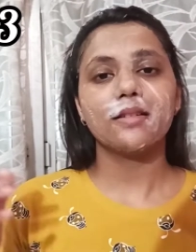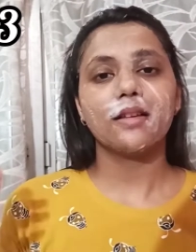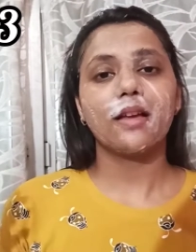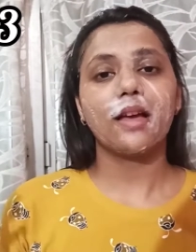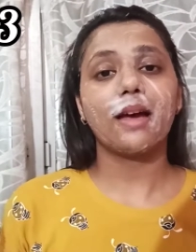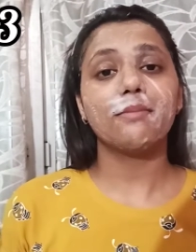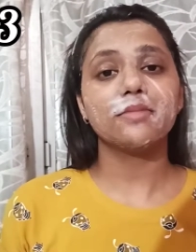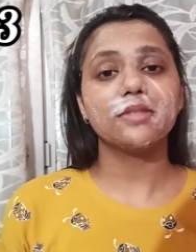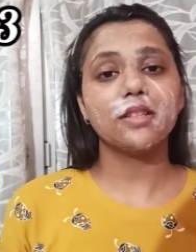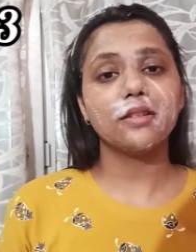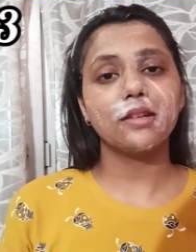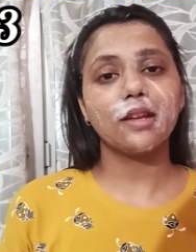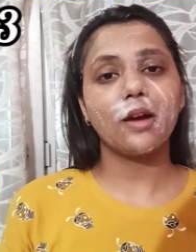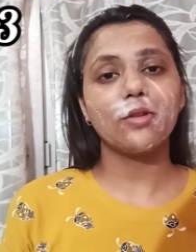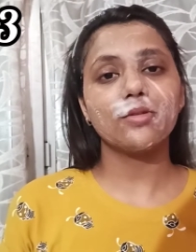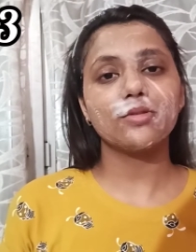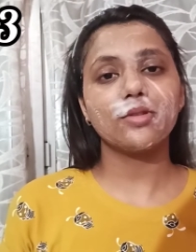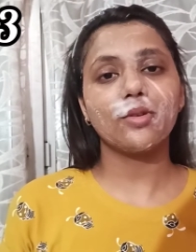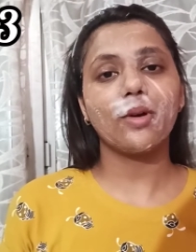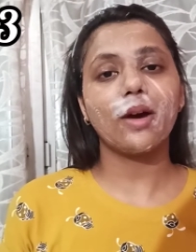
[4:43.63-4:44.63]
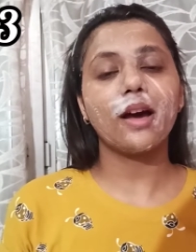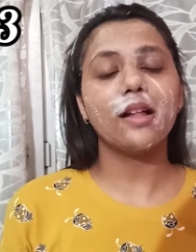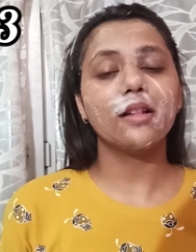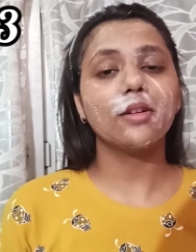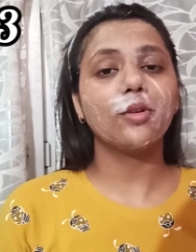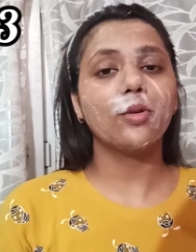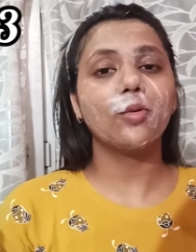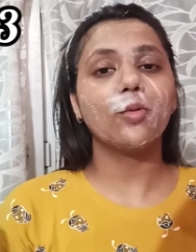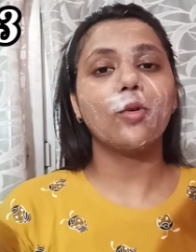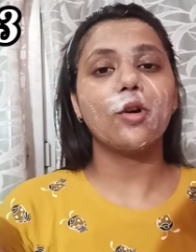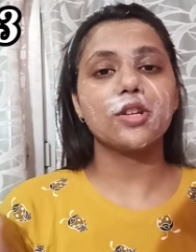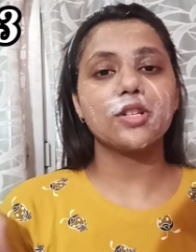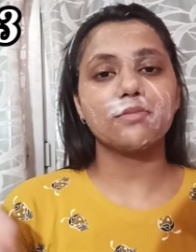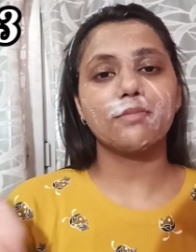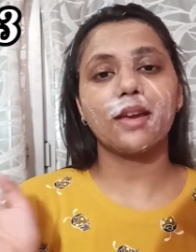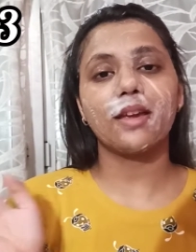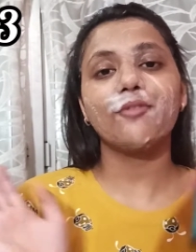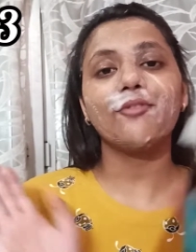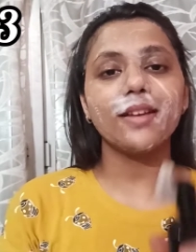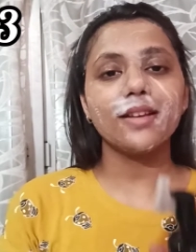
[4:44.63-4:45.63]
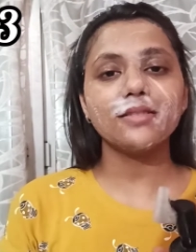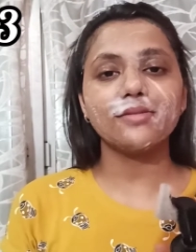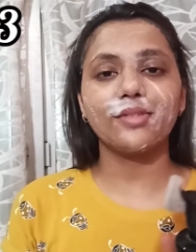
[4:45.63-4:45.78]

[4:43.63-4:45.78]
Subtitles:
I'm done now, so I'll go wash my face